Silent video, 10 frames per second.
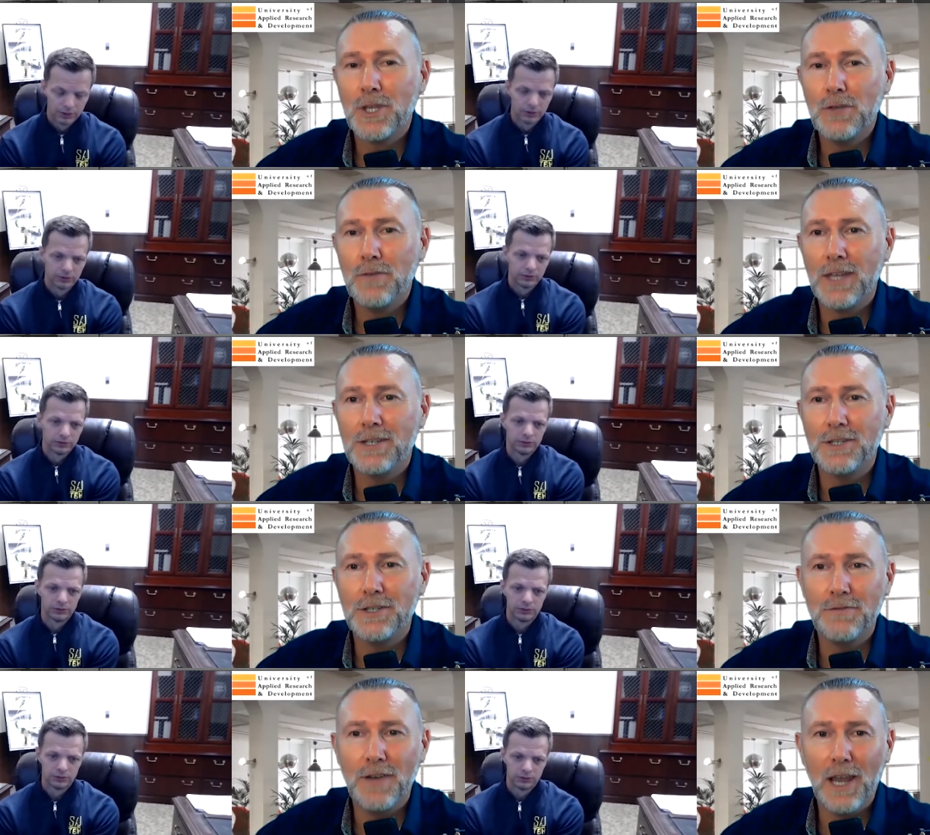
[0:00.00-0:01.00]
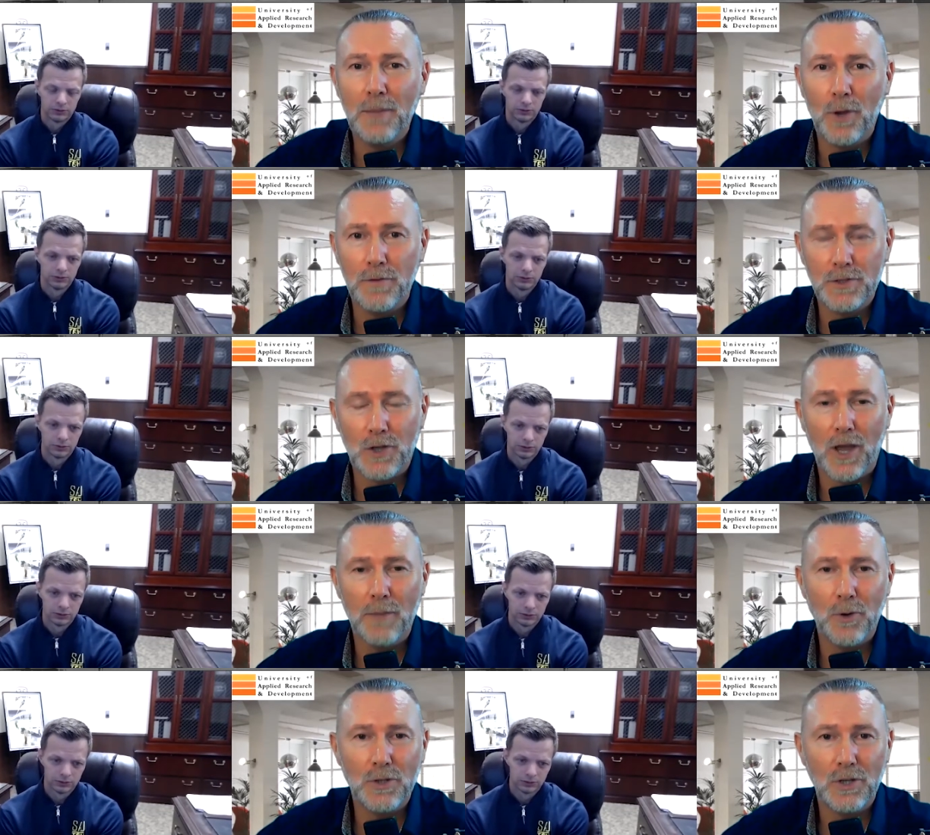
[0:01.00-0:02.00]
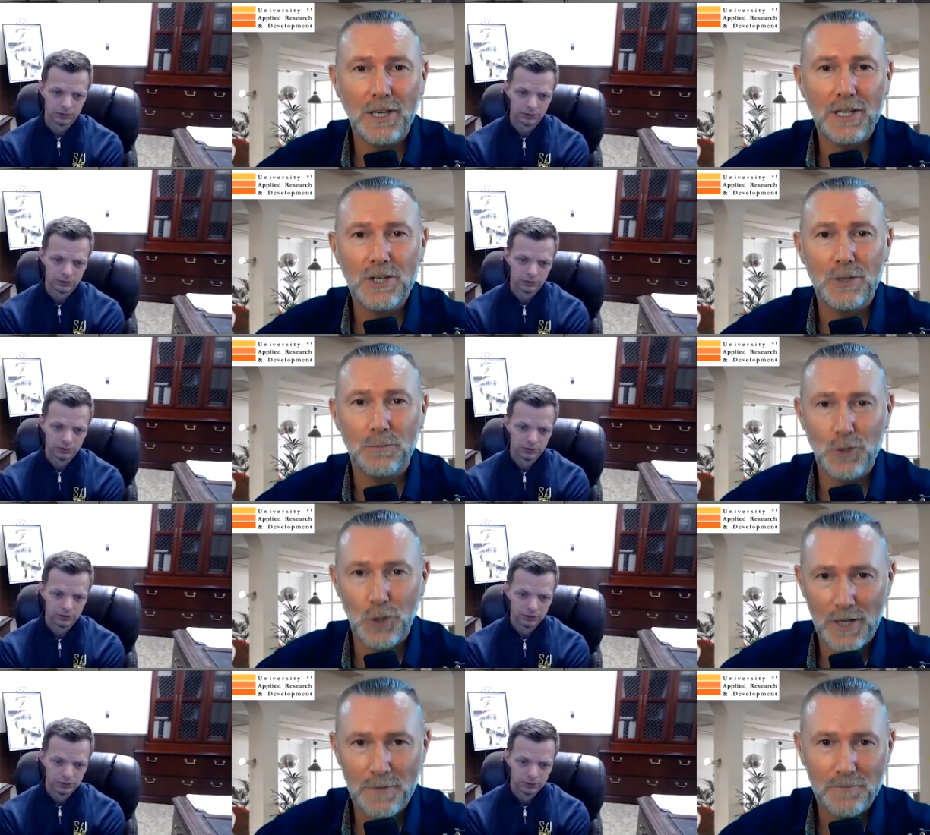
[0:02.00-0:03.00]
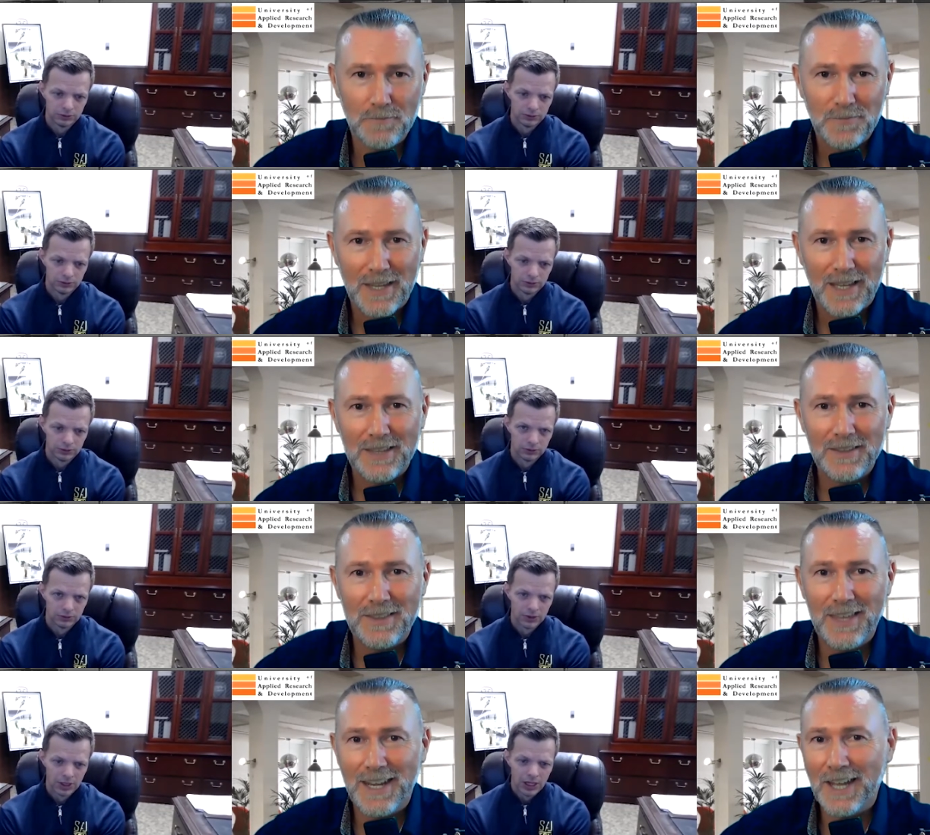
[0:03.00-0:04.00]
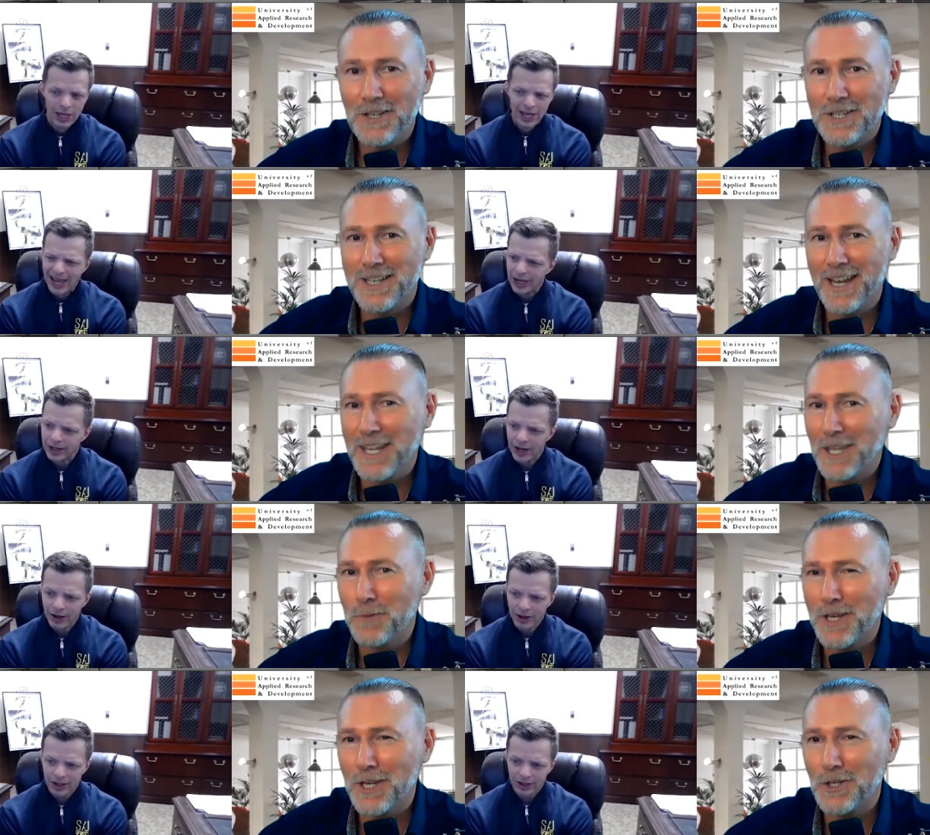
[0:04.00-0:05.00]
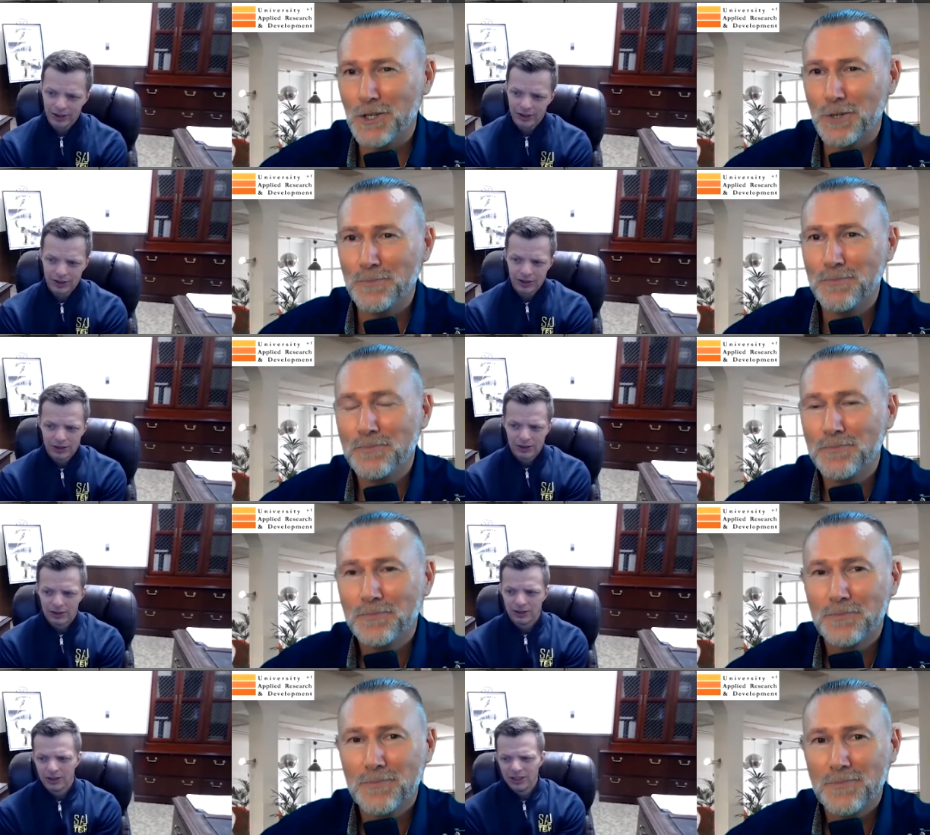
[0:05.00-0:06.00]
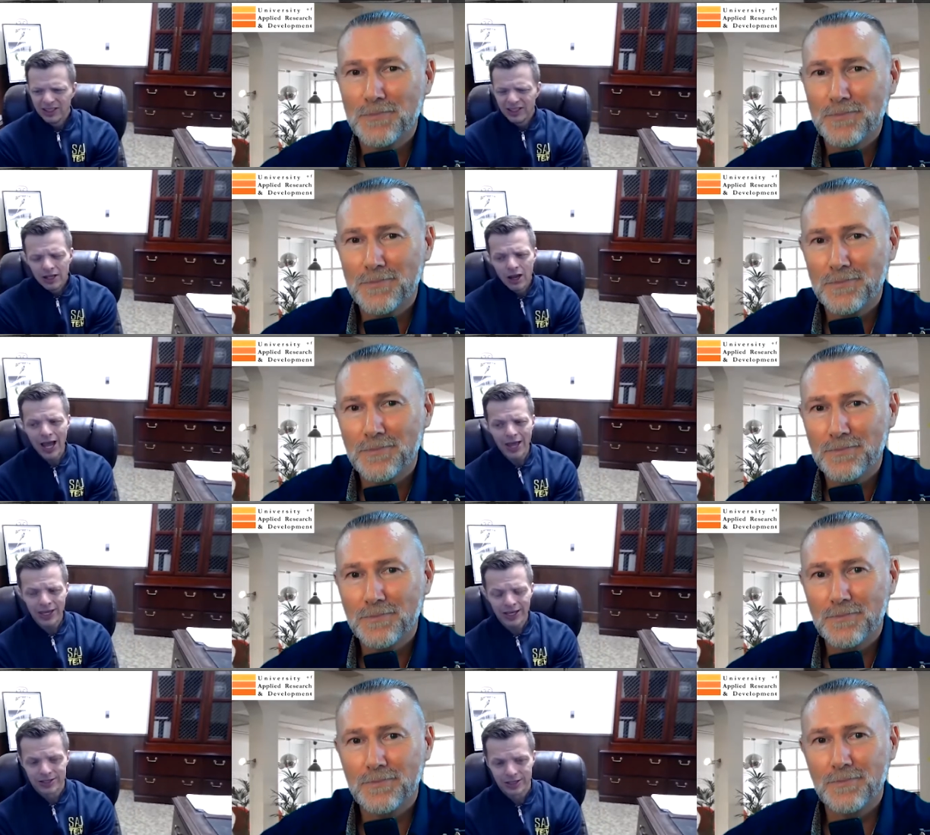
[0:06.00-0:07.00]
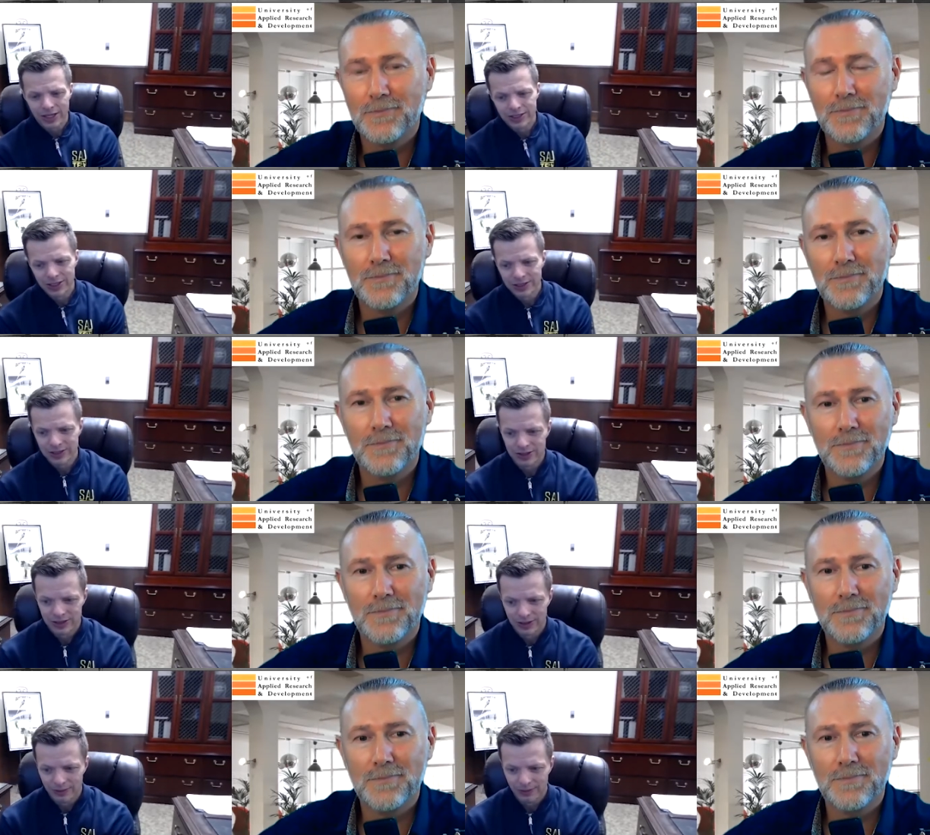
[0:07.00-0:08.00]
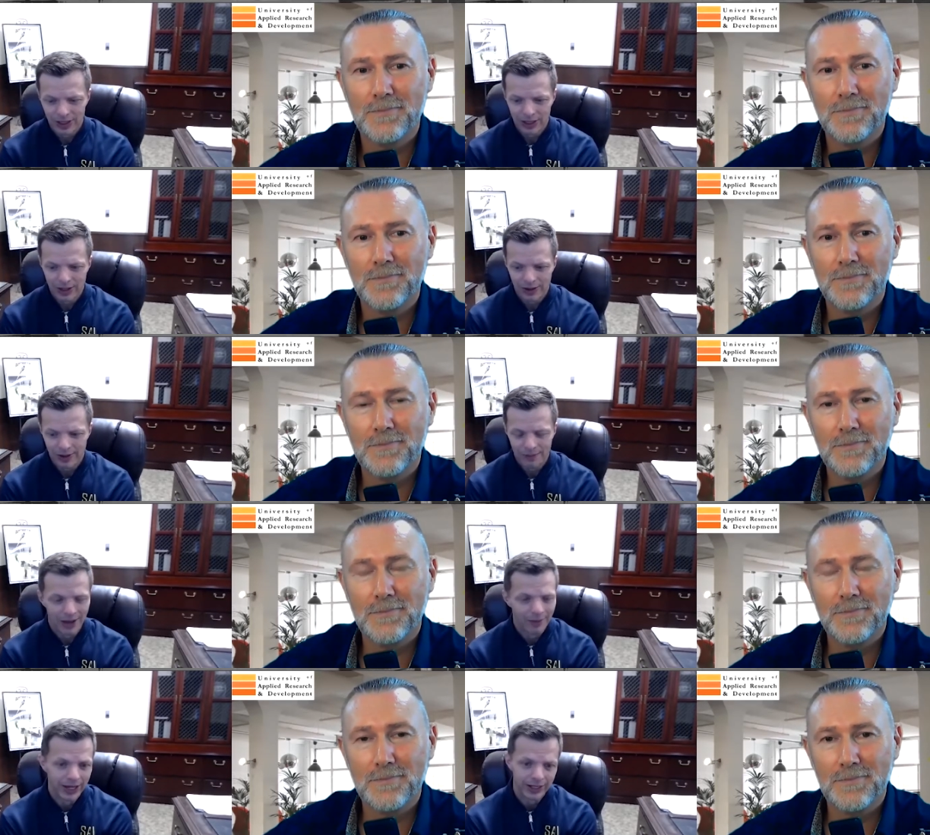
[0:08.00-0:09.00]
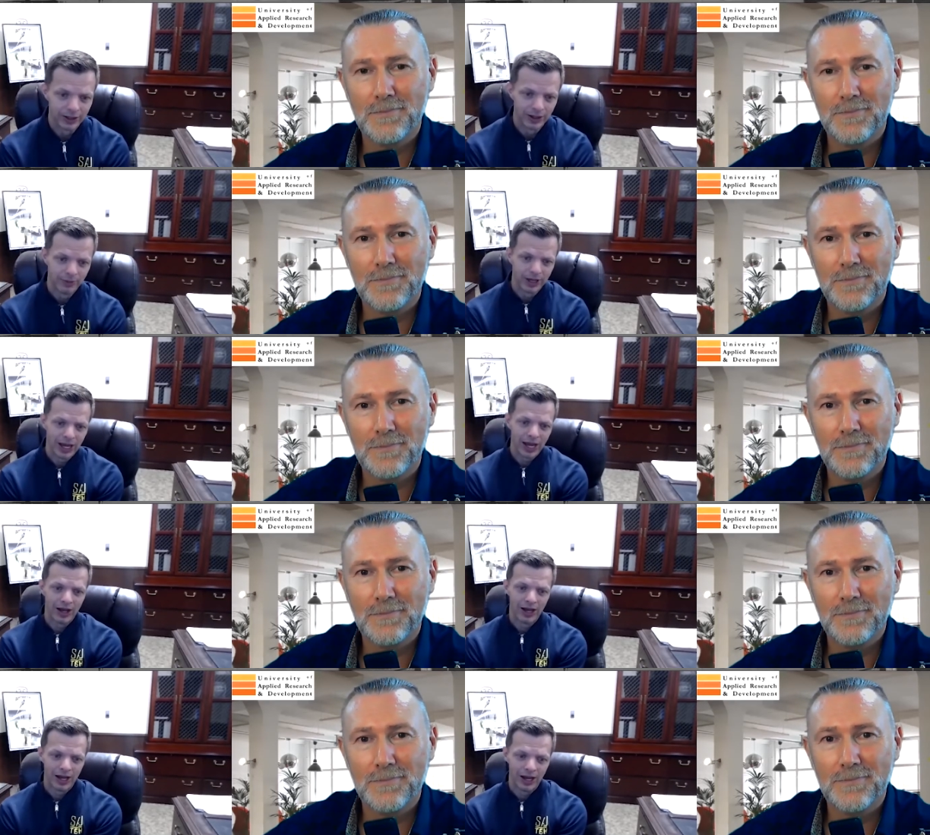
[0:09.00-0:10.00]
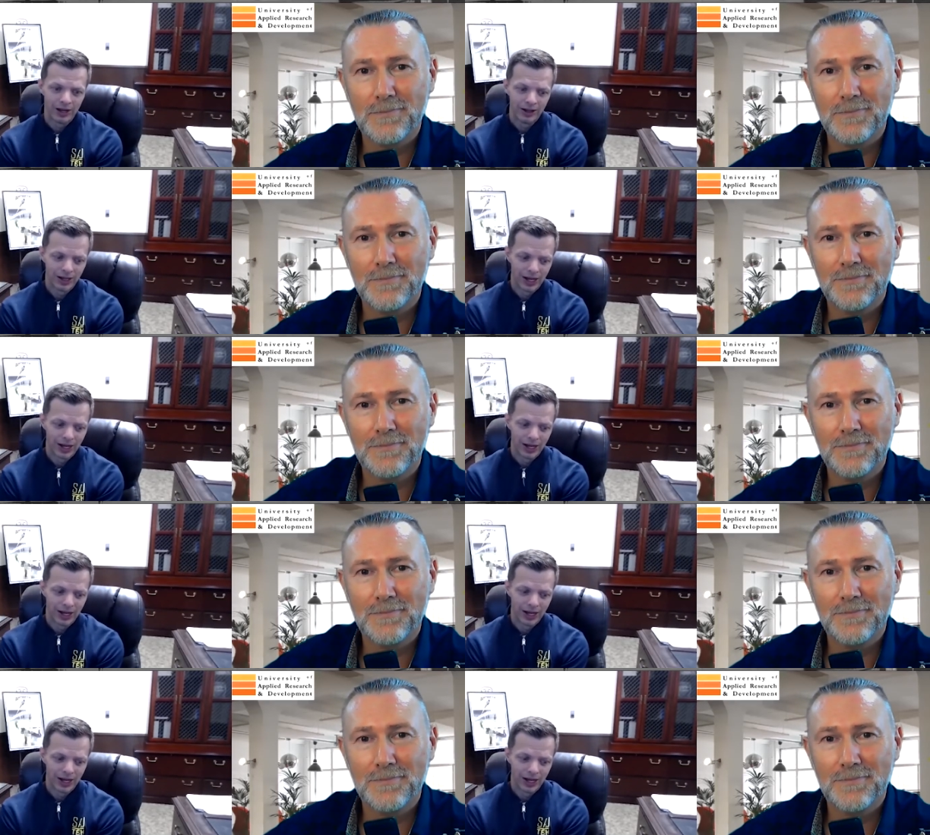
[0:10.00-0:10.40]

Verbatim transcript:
Speaker 1: you've had to develop over time on your leadership journey that understanding no, and recognition
Speaker 2: no i think it's it's it's just my makeup how how i